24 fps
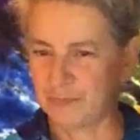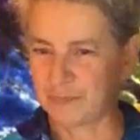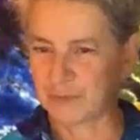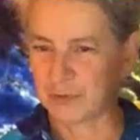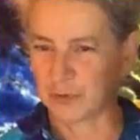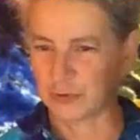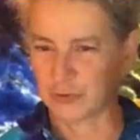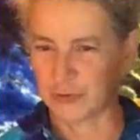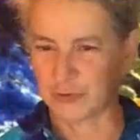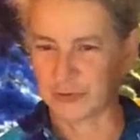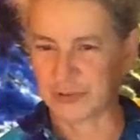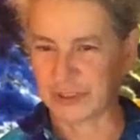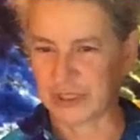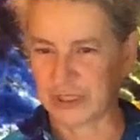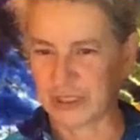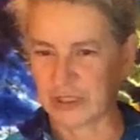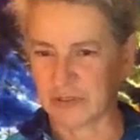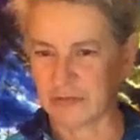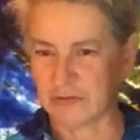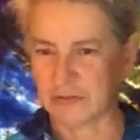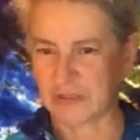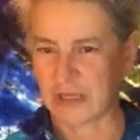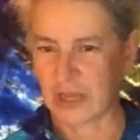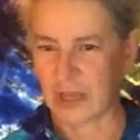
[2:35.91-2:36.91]
sold you a
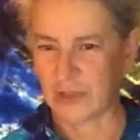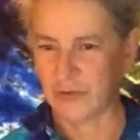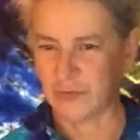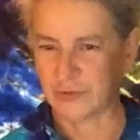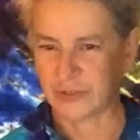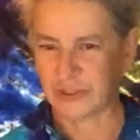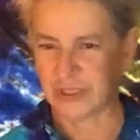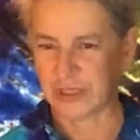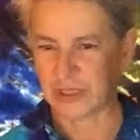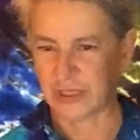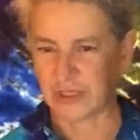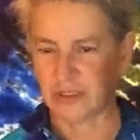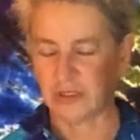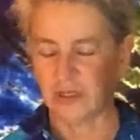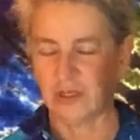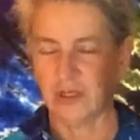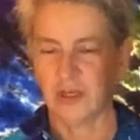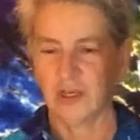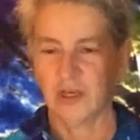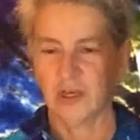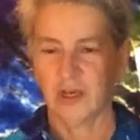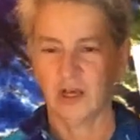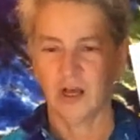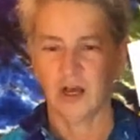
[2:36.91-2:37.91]
ticket, got you a ticket.
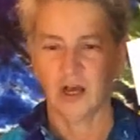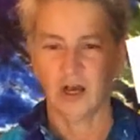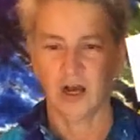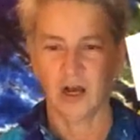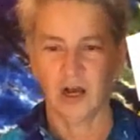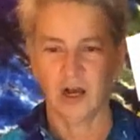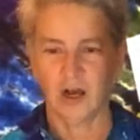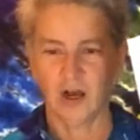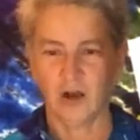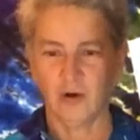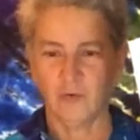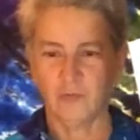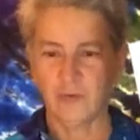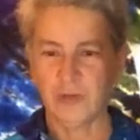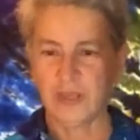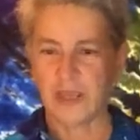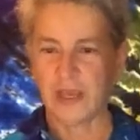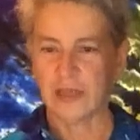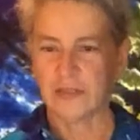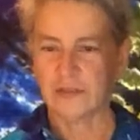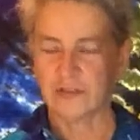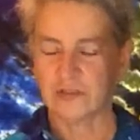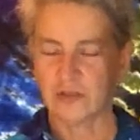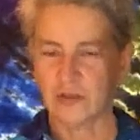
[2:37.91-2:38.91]
Uh, we
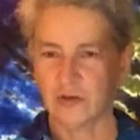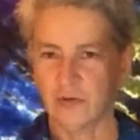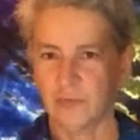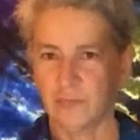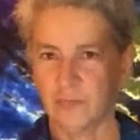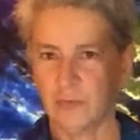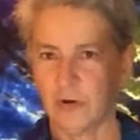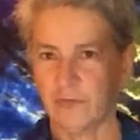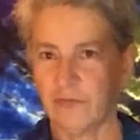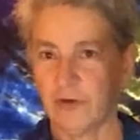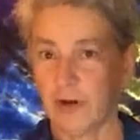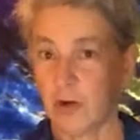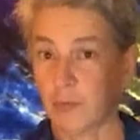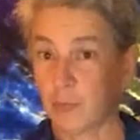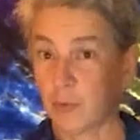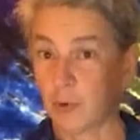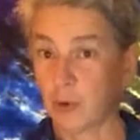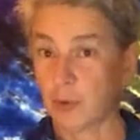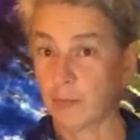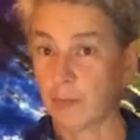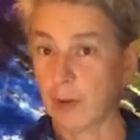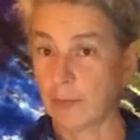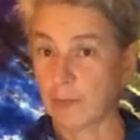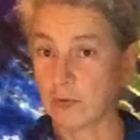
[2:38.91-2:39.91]
had some of our
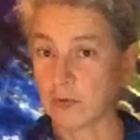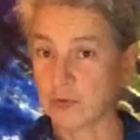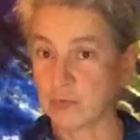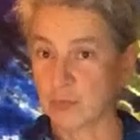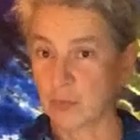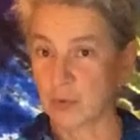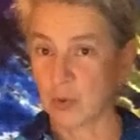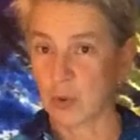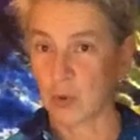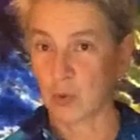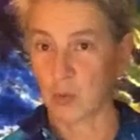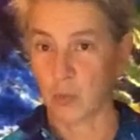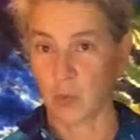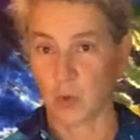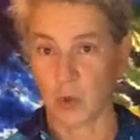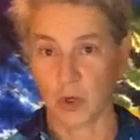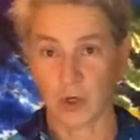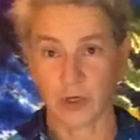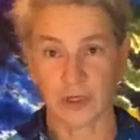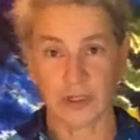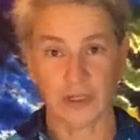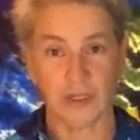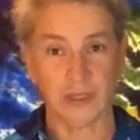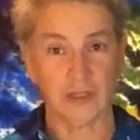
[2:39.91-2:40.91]
board members were
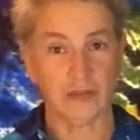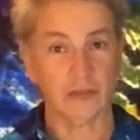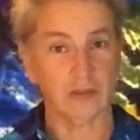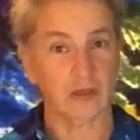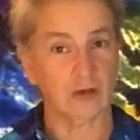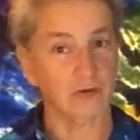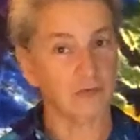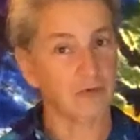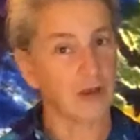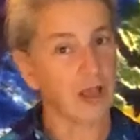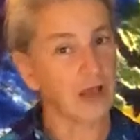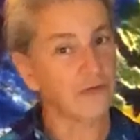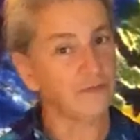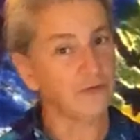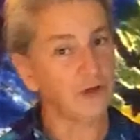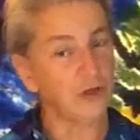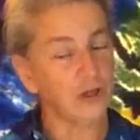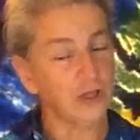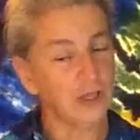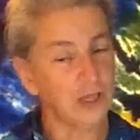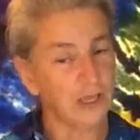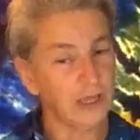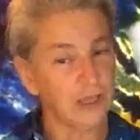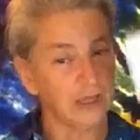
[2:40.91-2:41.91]
working the raffle,
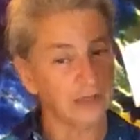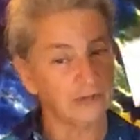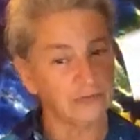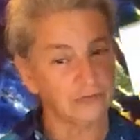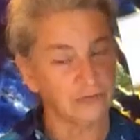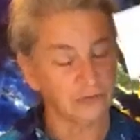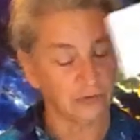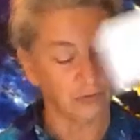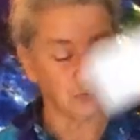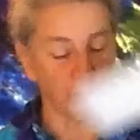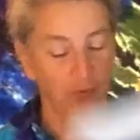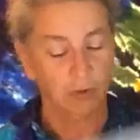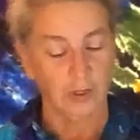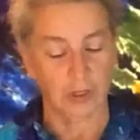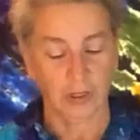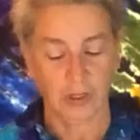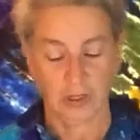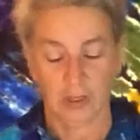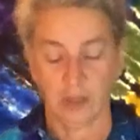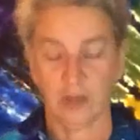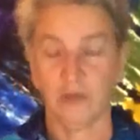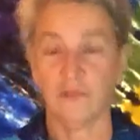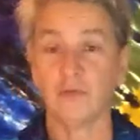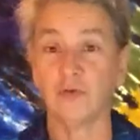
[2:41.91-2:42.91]
and so
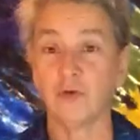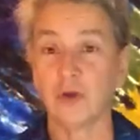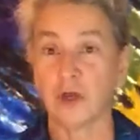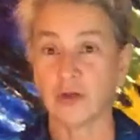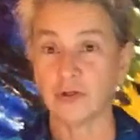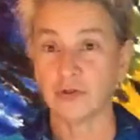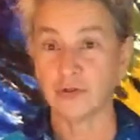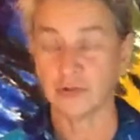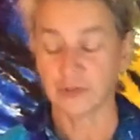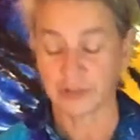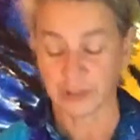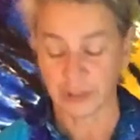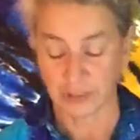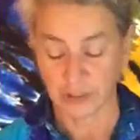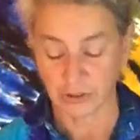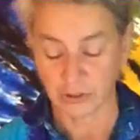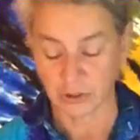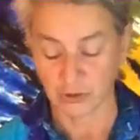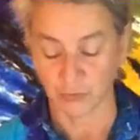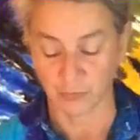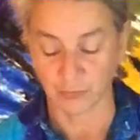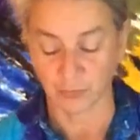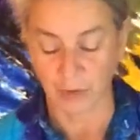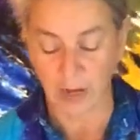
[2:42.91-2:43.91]
if you got your
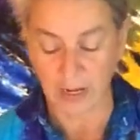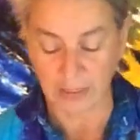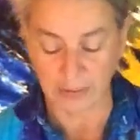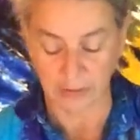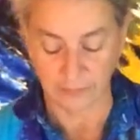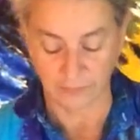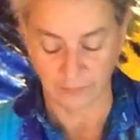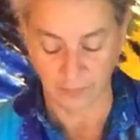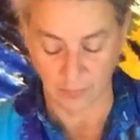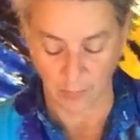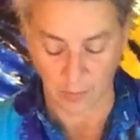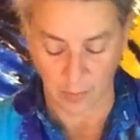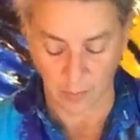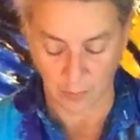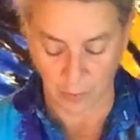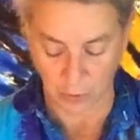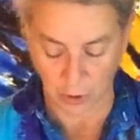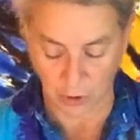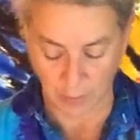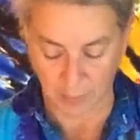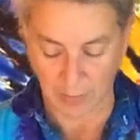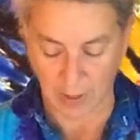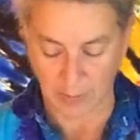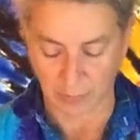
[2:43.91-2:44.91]
ticket directly from a
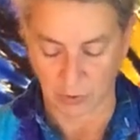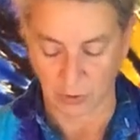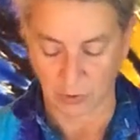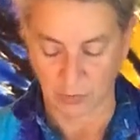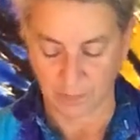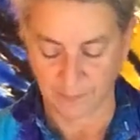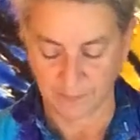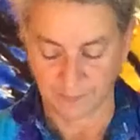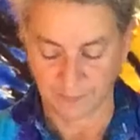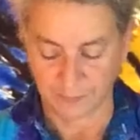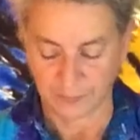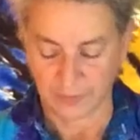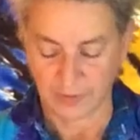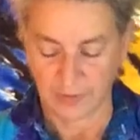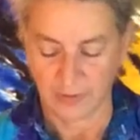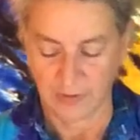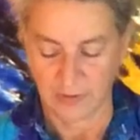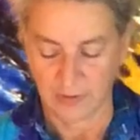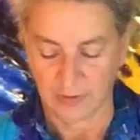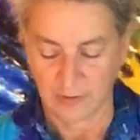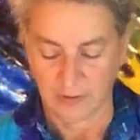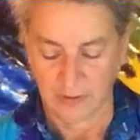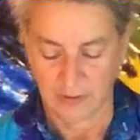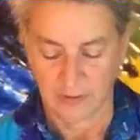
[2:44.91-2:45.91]
board member,
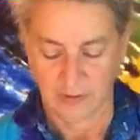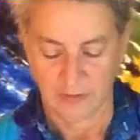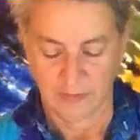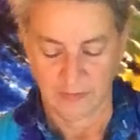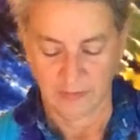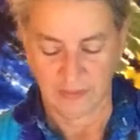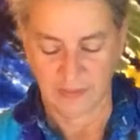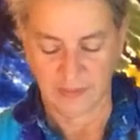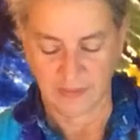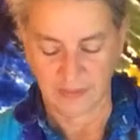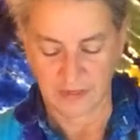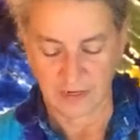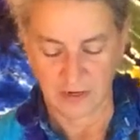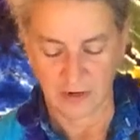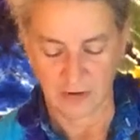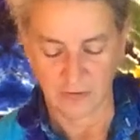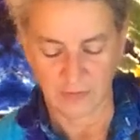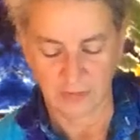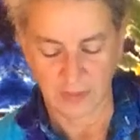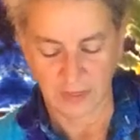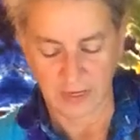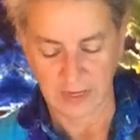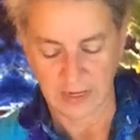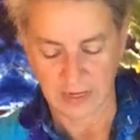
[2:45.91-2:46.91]

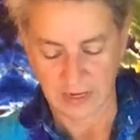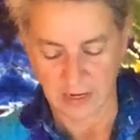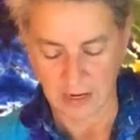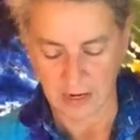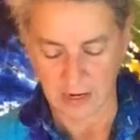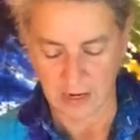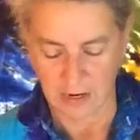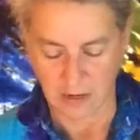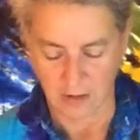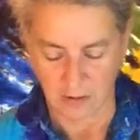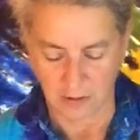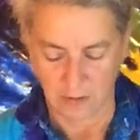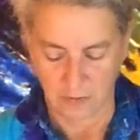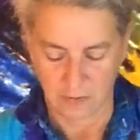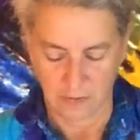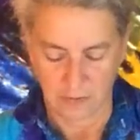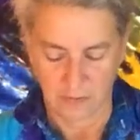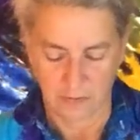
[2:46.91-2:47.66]
there they are